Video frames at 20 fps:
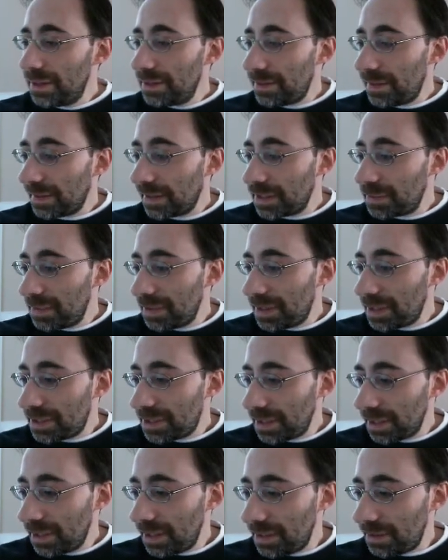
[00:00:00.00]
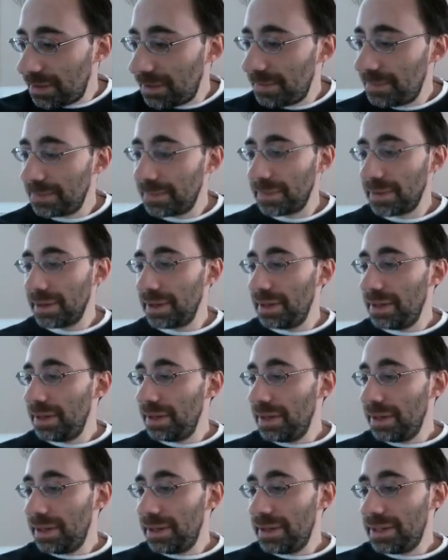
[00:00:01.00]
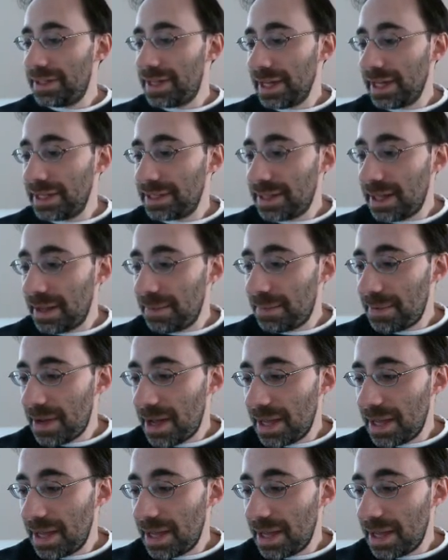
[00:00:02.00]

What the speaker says: That gives me this thing here. The second step,